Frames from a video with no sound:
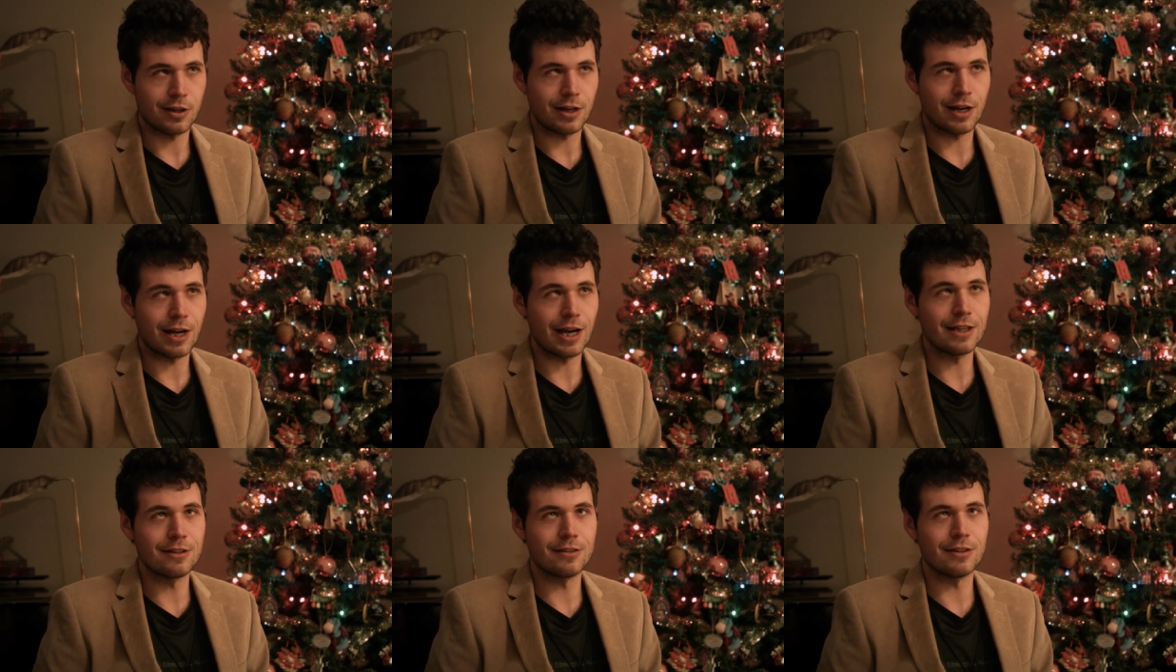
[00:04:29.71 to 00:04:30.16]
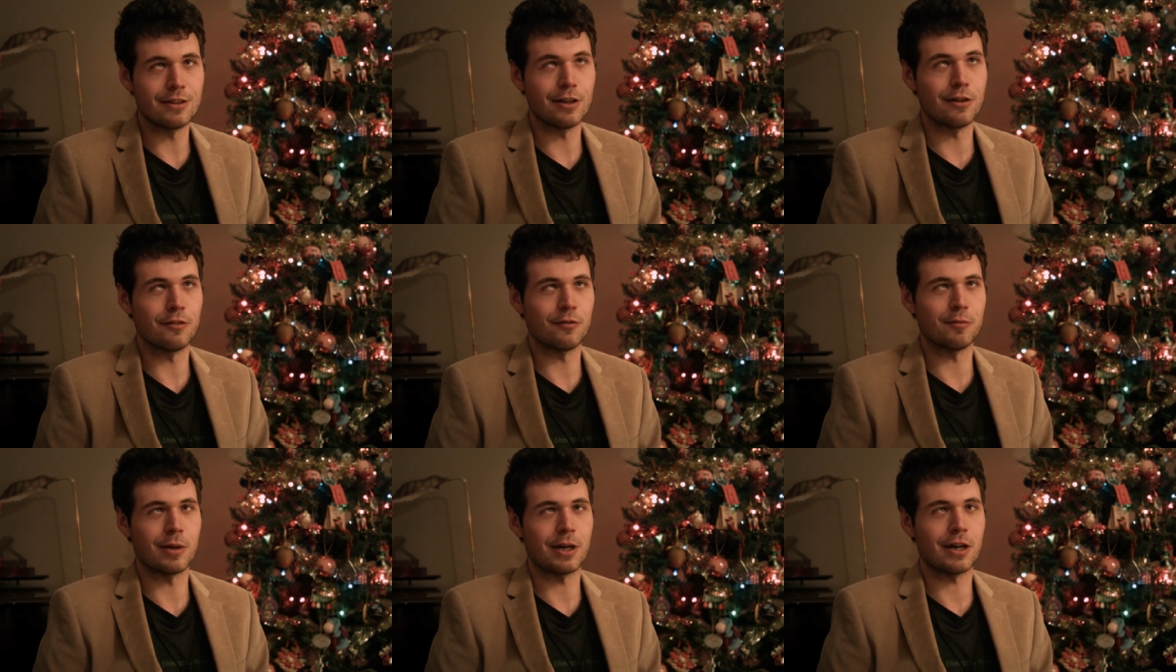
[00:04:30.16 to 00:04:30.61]
I
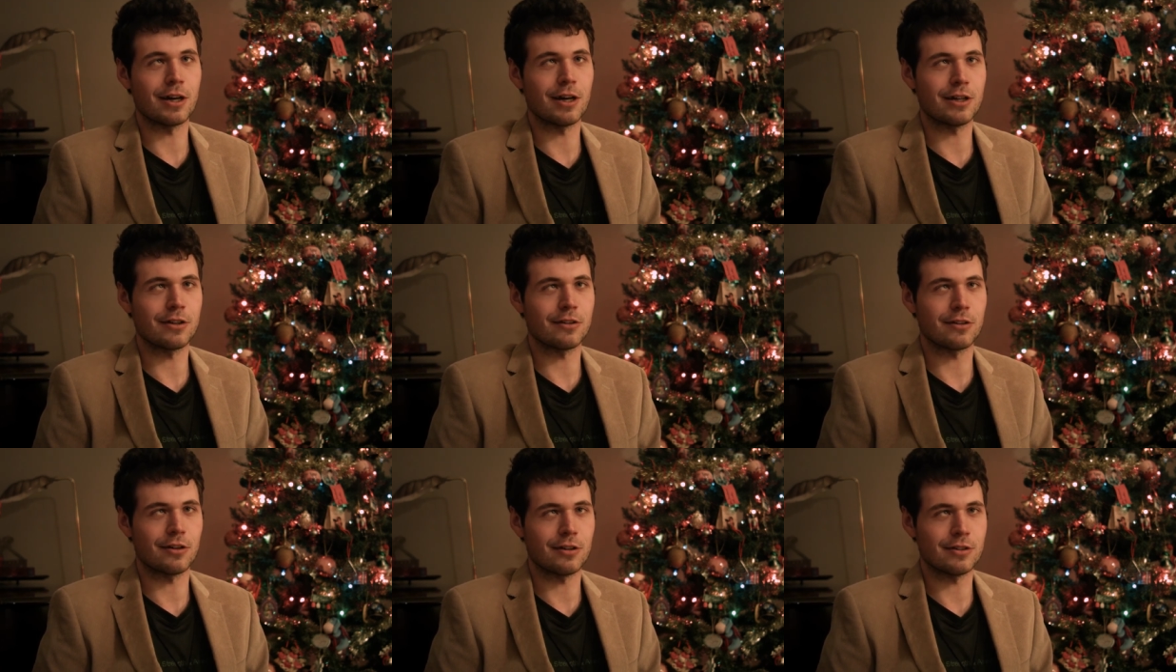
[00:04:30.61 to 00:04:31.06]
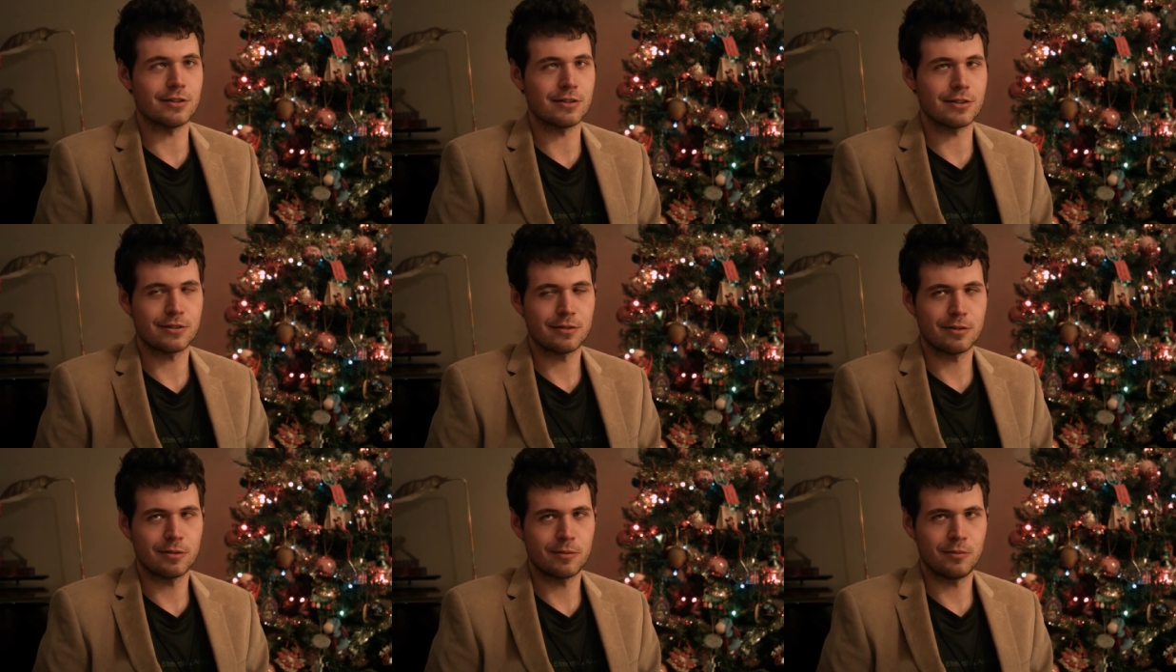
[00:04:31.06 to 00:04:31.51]
love my
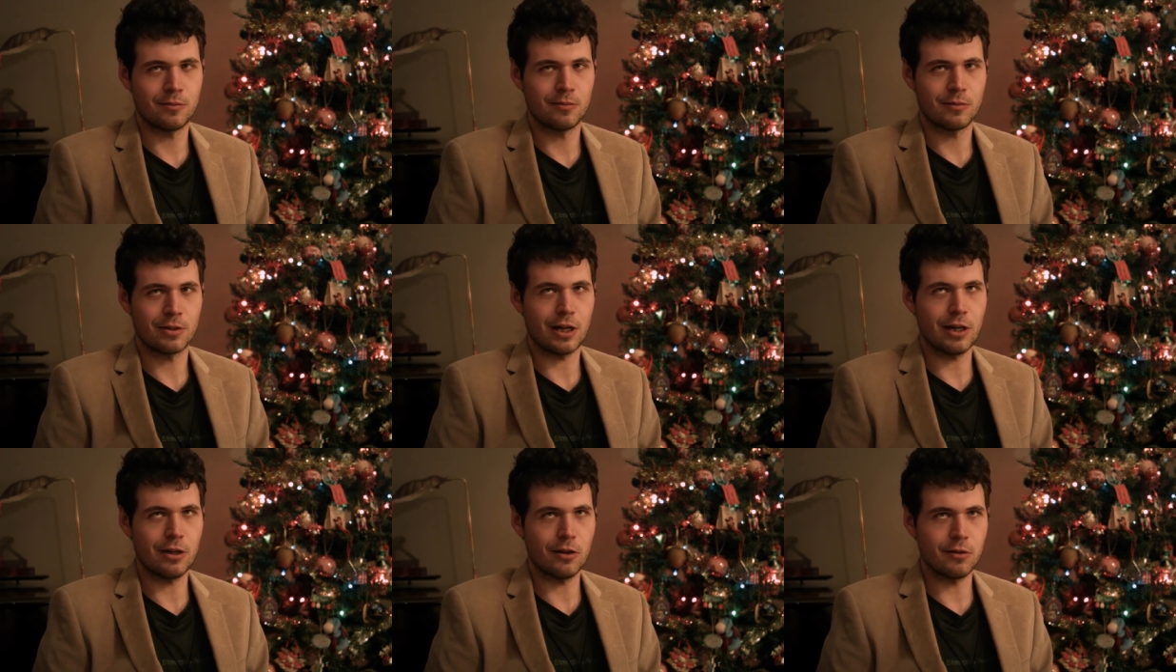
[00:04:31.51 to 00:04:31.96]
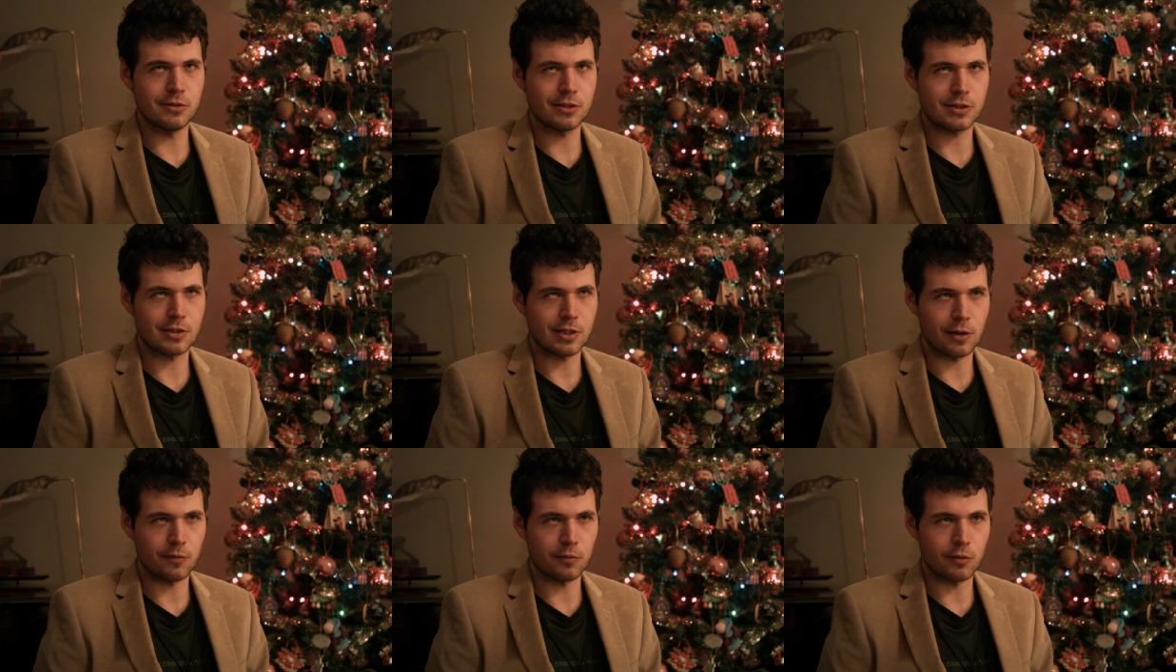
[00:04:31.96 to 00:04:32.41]
icons. I own
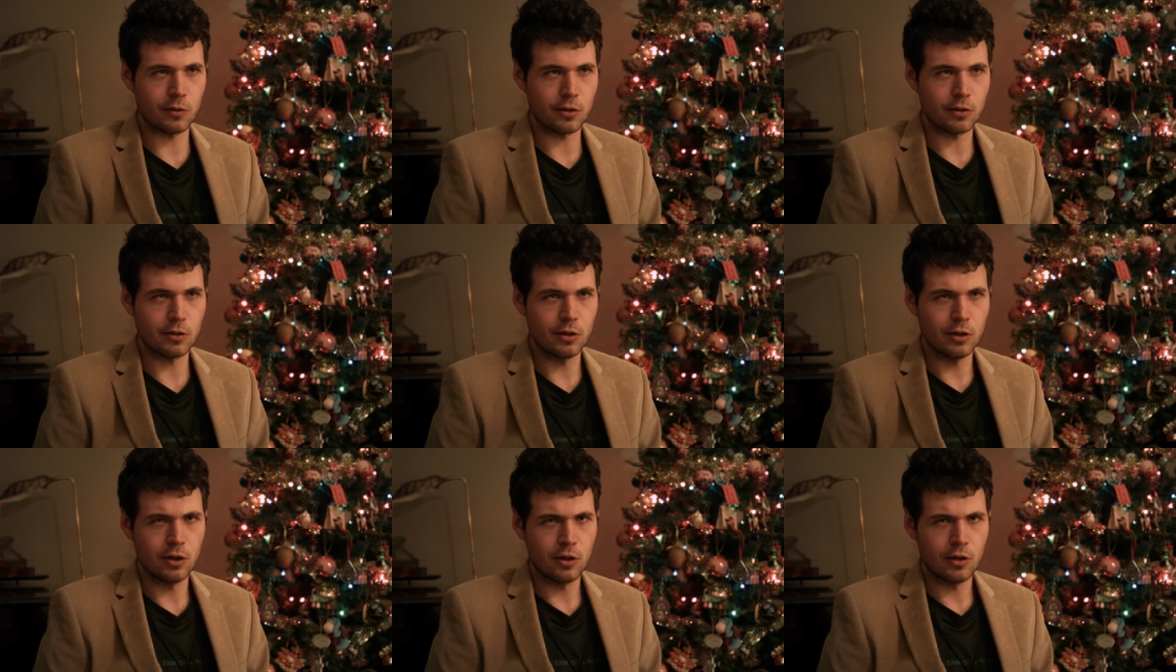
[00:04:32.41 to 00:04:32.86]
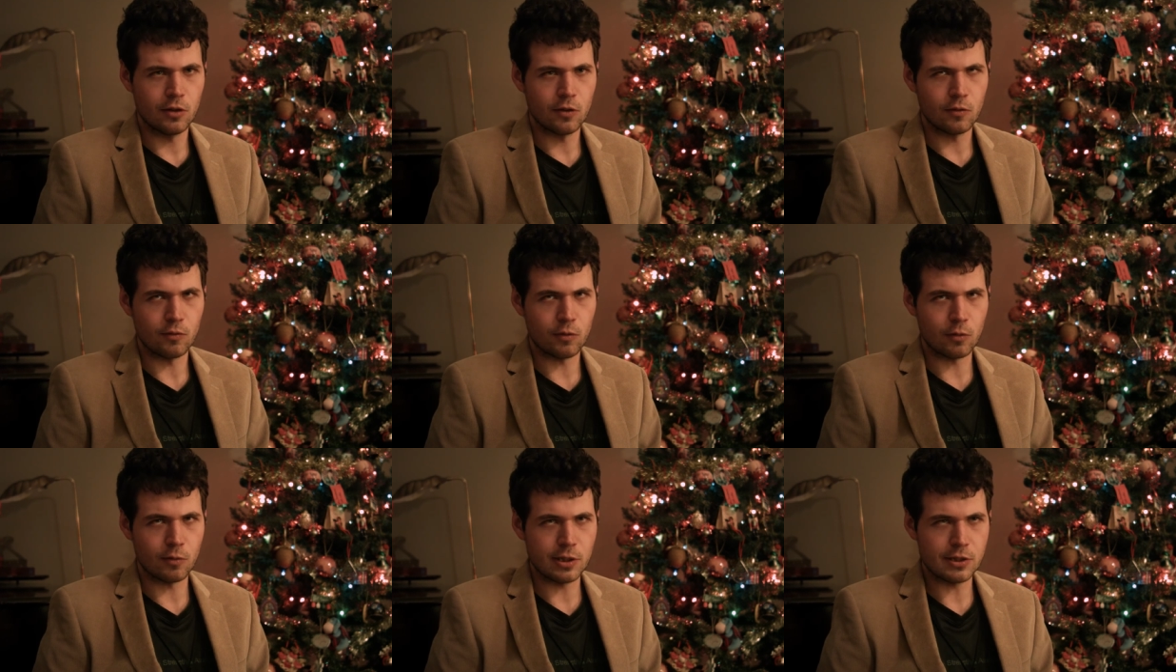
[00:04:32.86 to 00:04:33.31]
several
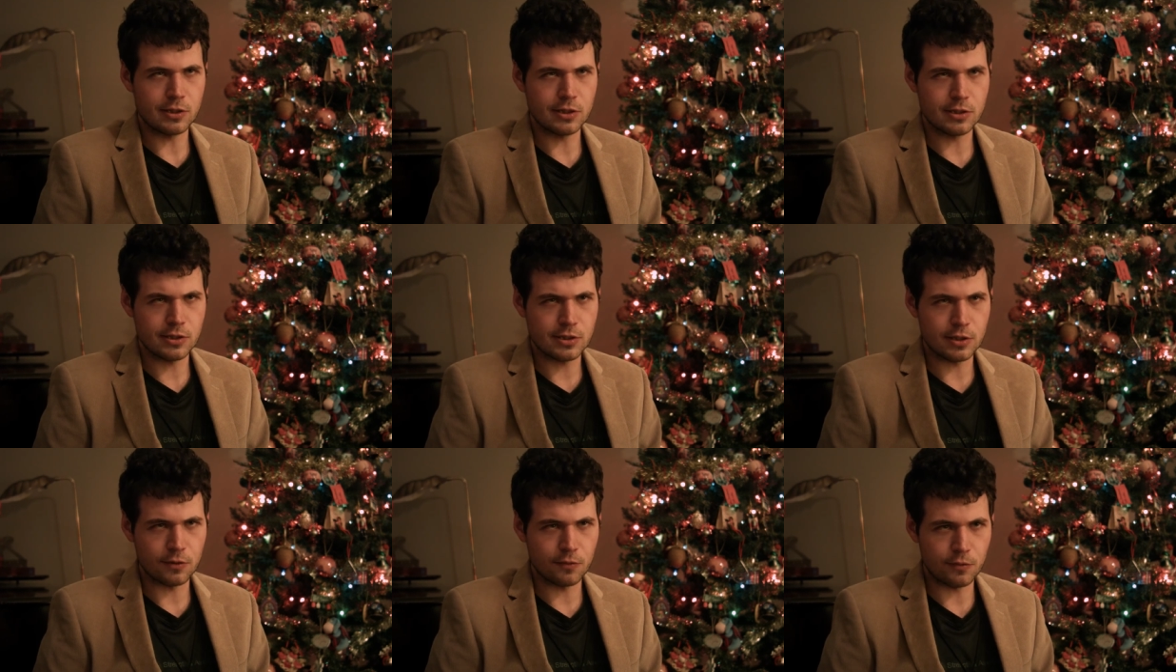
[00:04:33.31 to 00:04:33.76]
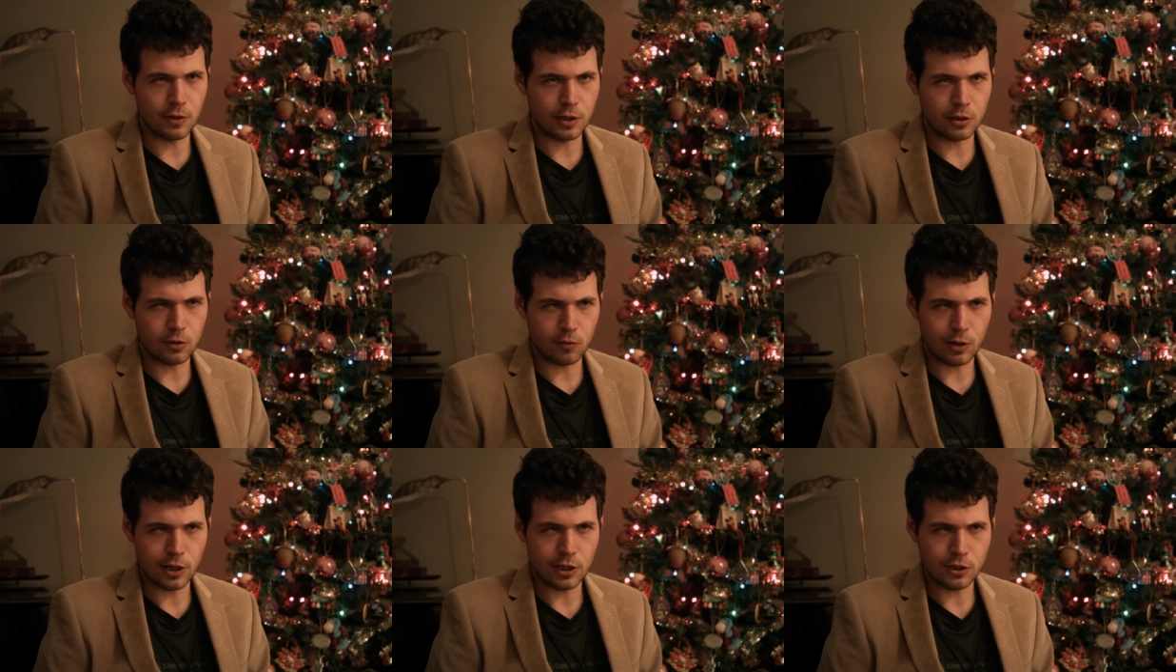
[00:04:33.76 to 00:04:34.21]
for reasons of
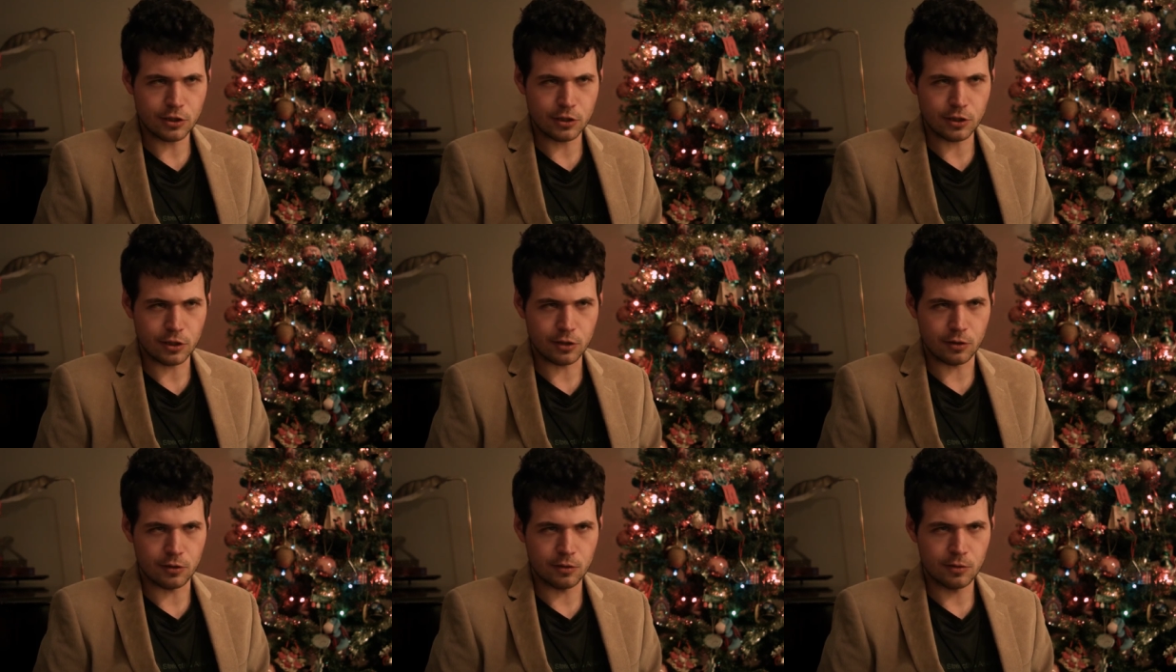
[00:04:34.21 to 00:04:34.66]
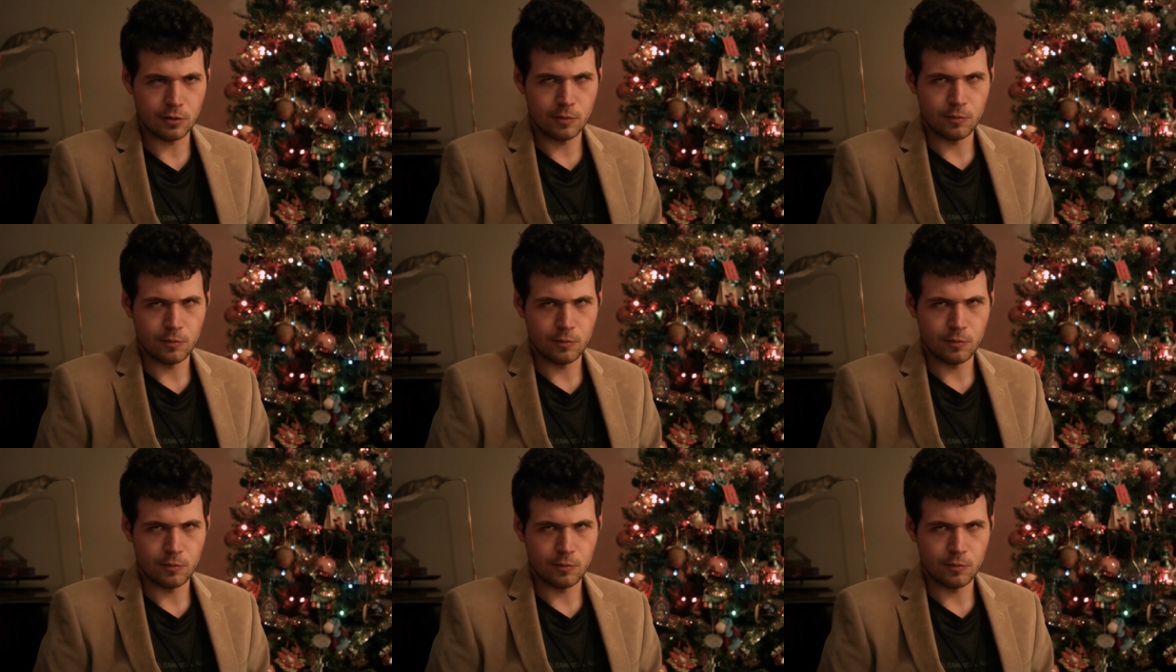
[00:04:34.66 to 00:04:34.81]
veneration